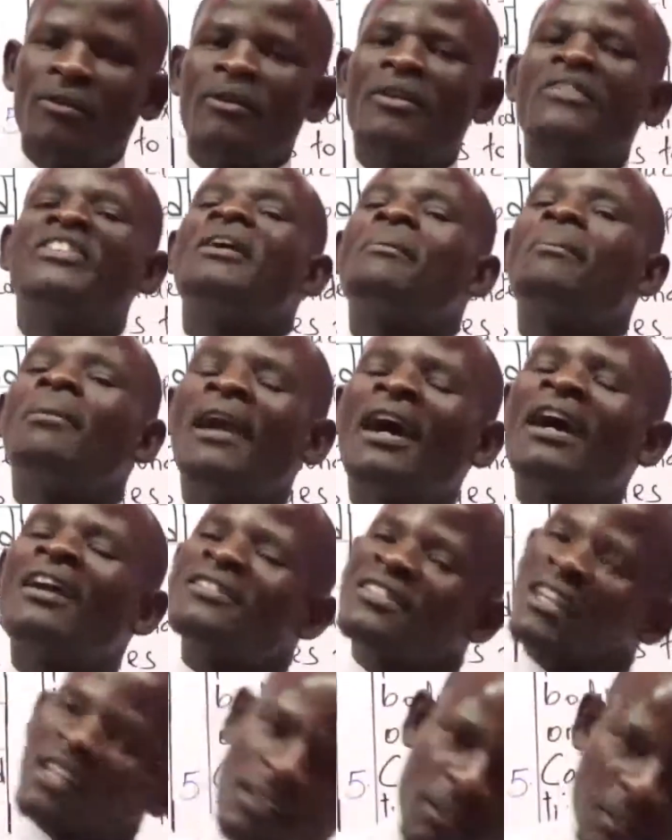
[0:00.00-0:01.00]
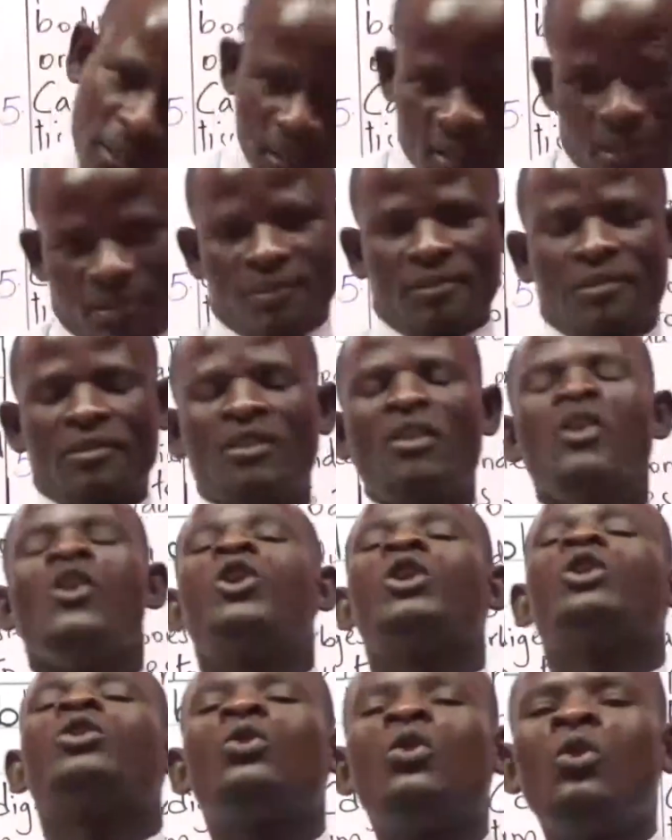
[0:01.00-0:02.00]
the blood circulation,
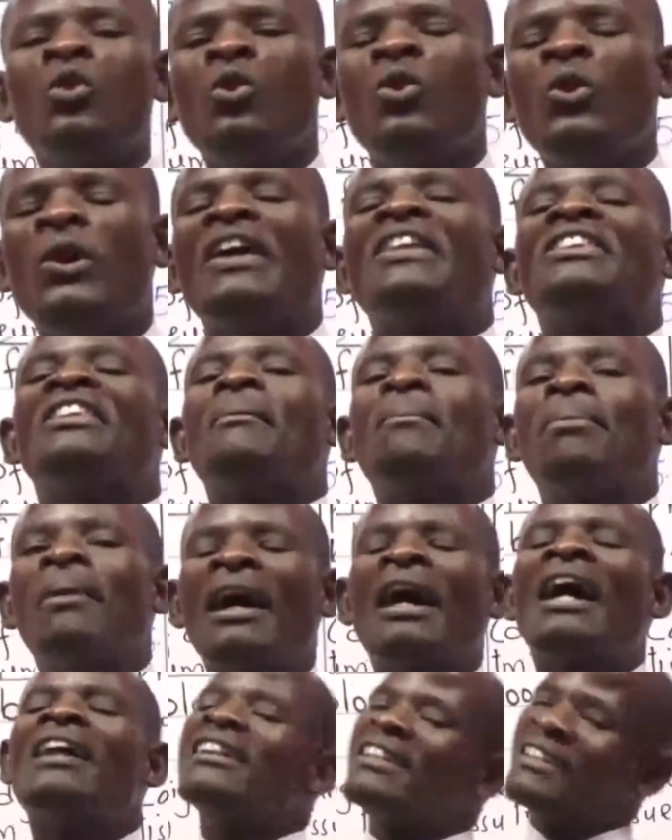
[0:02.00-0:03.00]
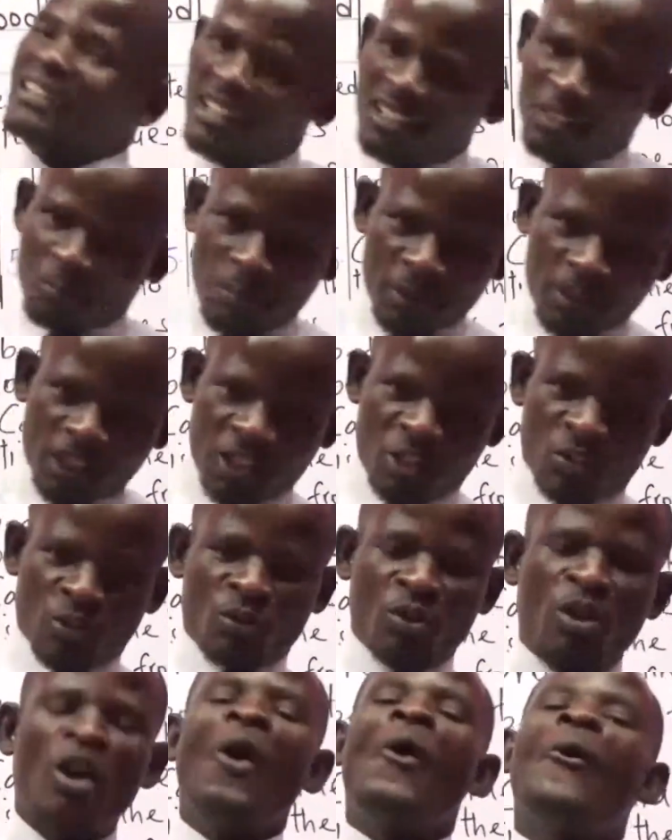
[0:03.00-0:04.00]
through the blood transportation,